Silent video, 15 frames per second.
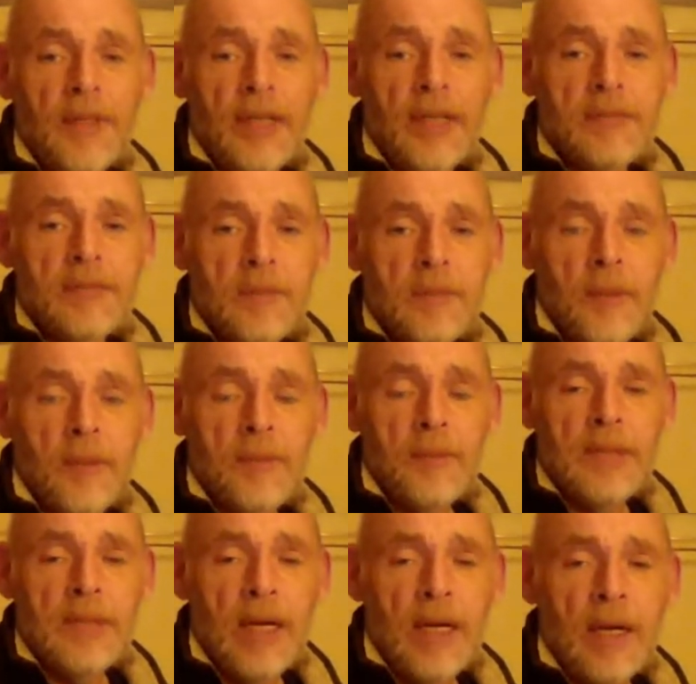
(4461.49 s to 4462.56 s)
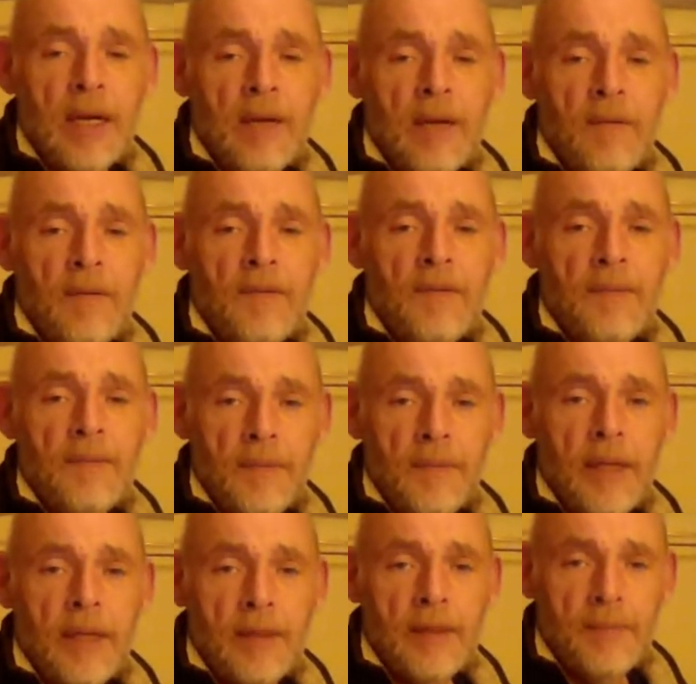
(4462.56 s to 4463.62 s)
ultimate purpose of
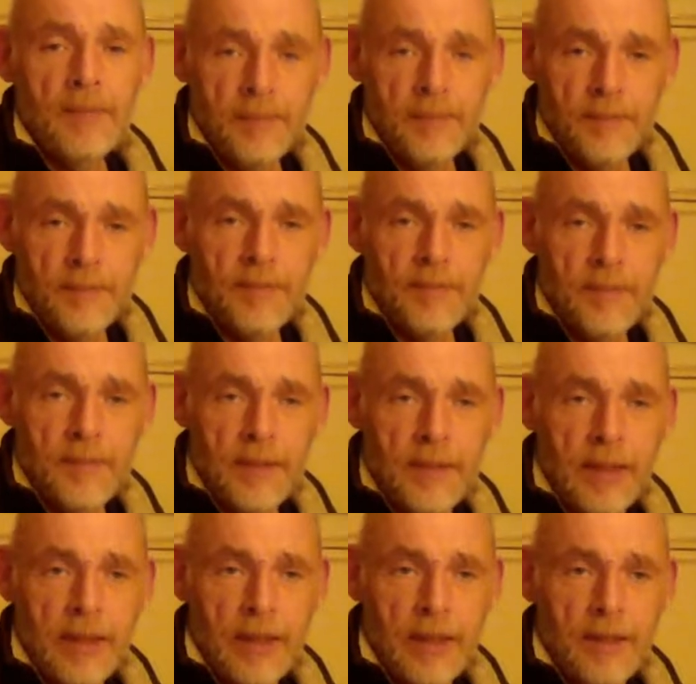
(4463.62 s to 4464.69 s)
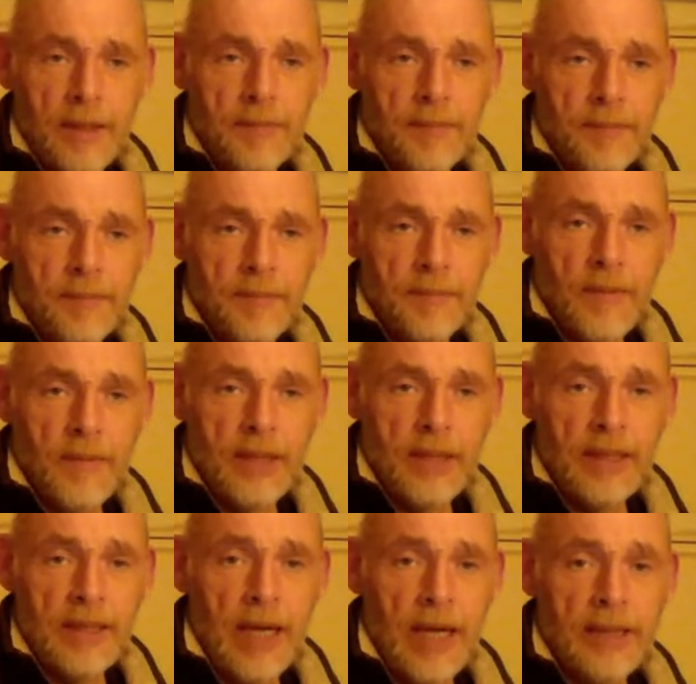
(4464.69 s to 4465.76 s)
the
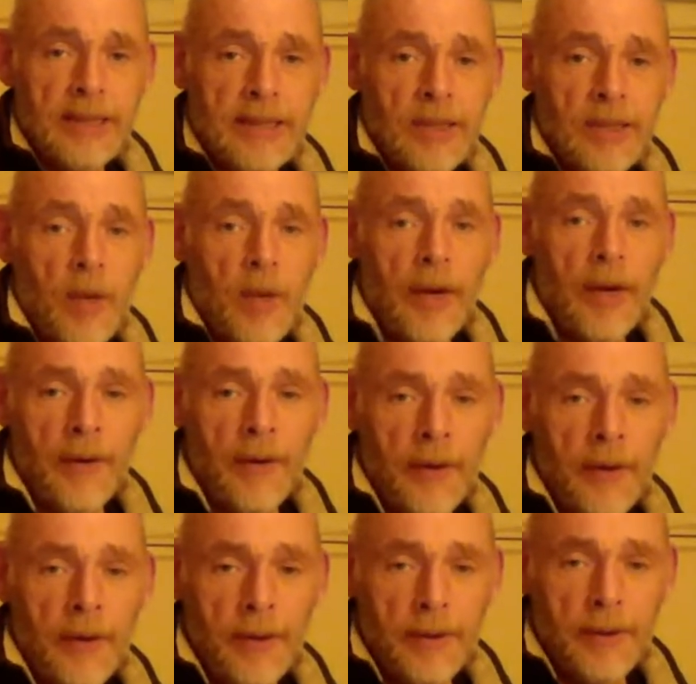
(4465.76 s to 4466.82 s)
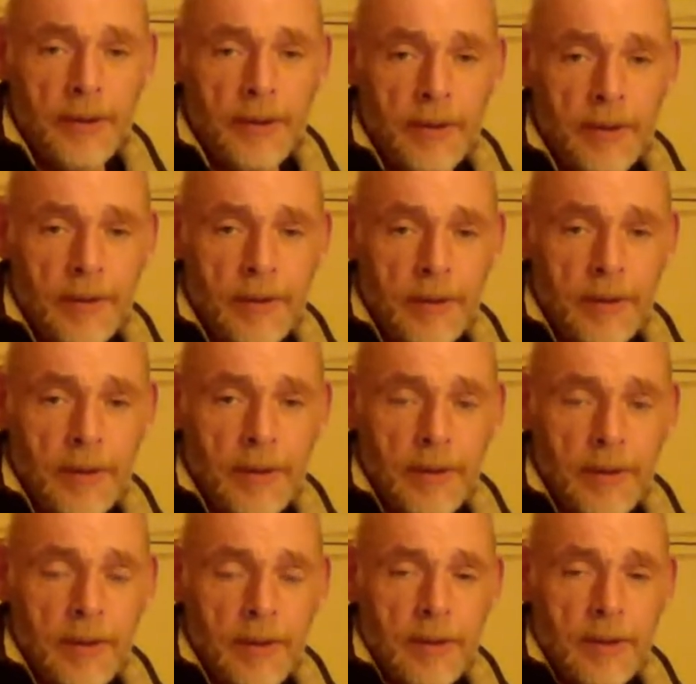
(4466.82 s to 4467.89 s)
honest inquirer,
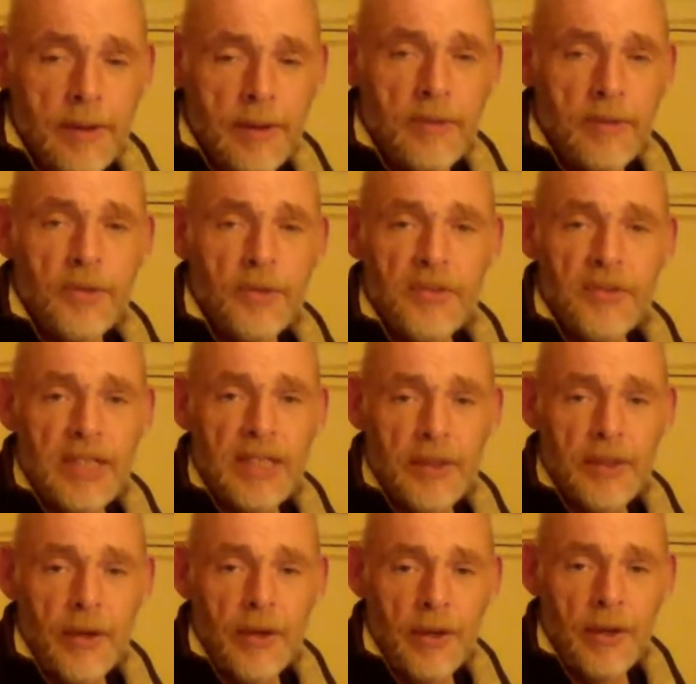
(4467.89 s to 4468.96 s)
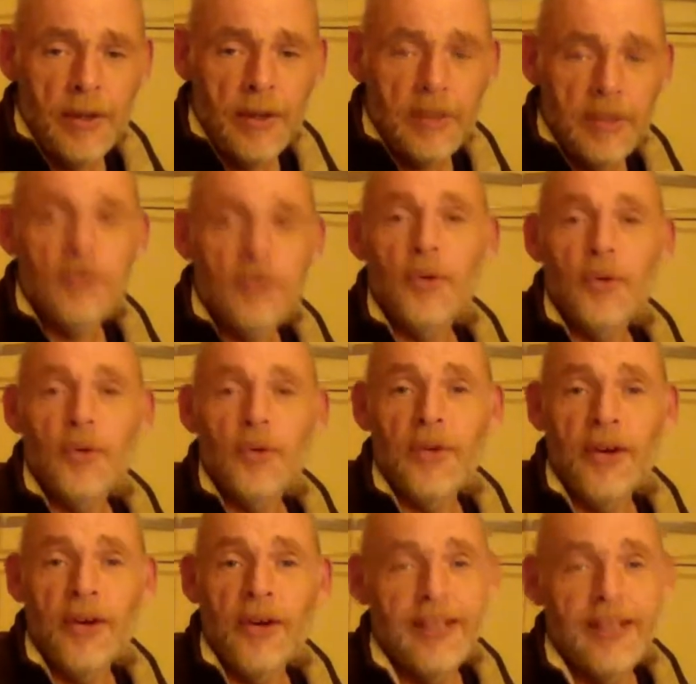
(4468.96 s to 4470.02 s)
the truth seeker, the
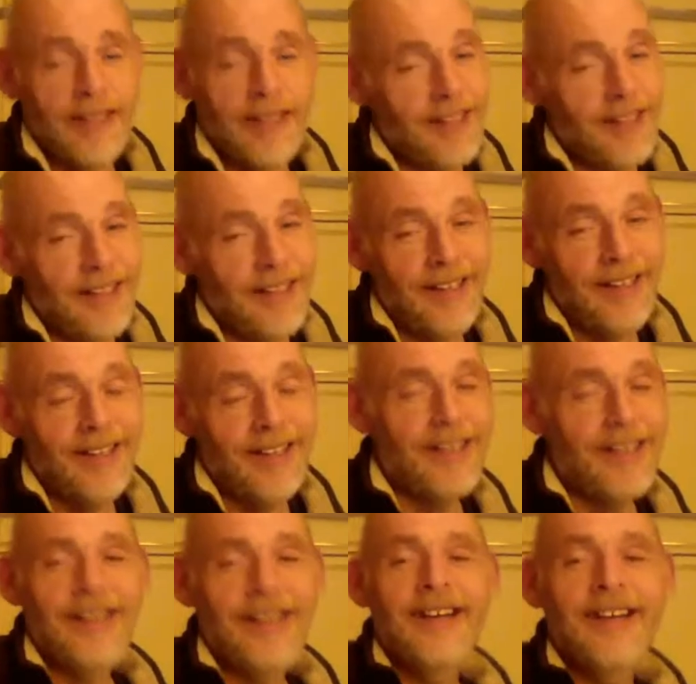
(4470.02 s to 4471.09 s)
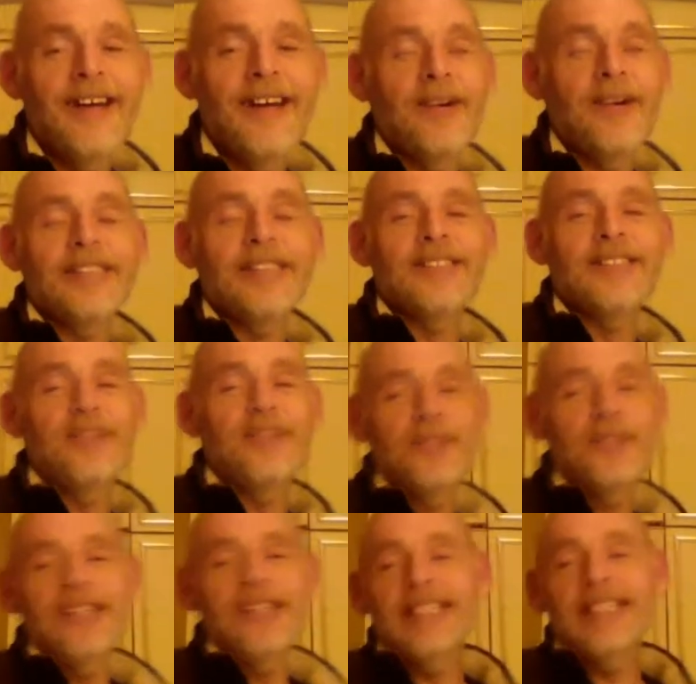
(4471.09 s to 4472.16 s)
truther. What's a
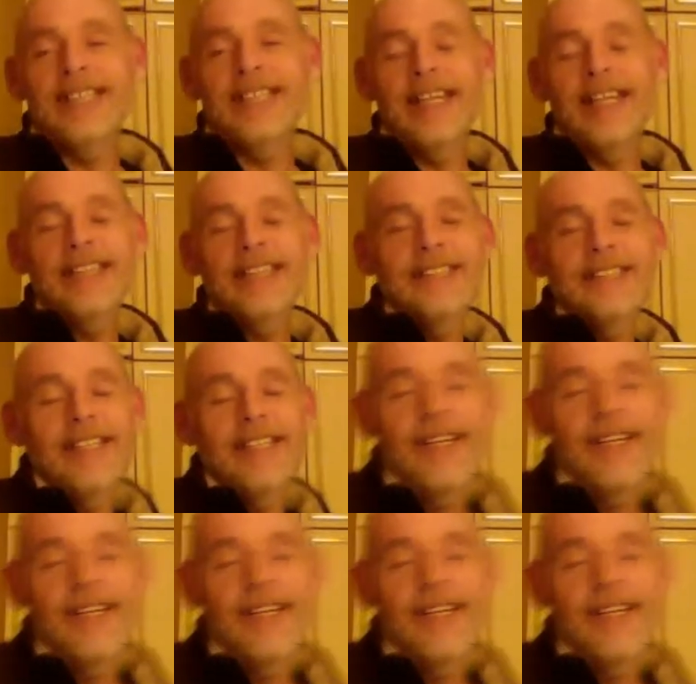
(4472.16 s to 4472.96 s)
truther these days?